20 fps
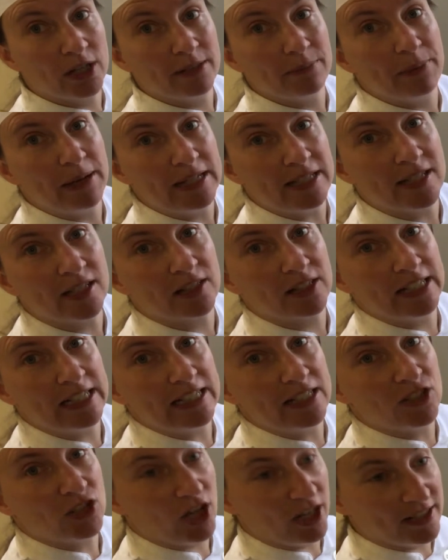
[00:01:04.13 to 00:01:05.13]
to
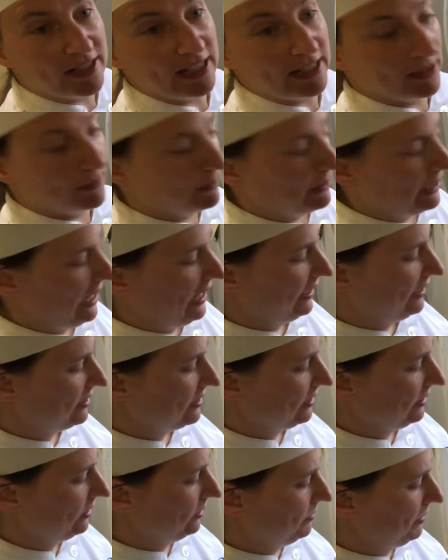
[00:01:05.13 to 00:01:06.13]
basically saute the bananas
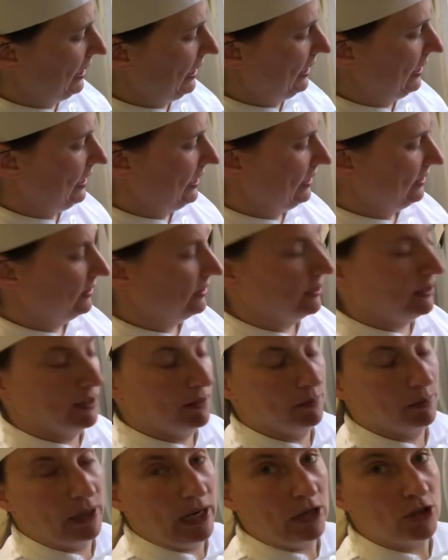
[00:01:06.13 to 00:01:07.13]
a little bit in the
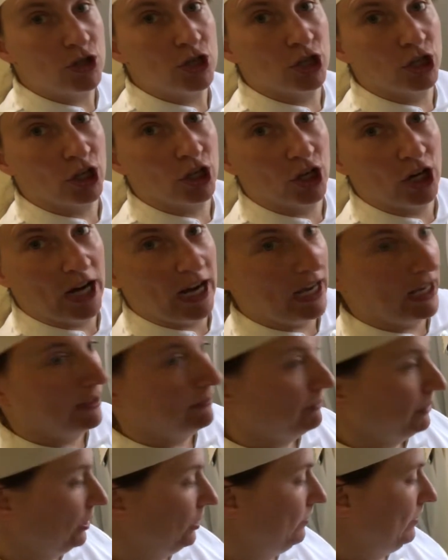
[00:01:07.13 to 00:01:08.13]
brown sugar and
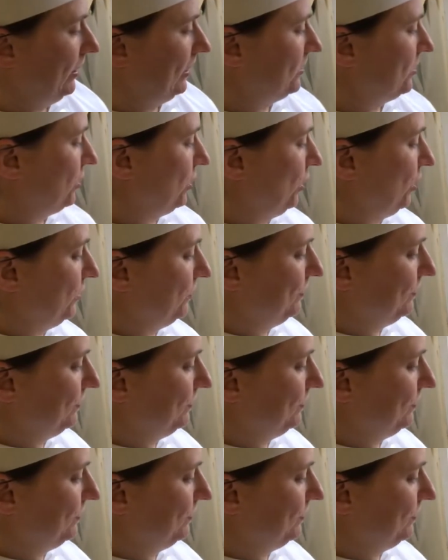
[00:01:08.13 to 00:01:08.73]
butter mixture.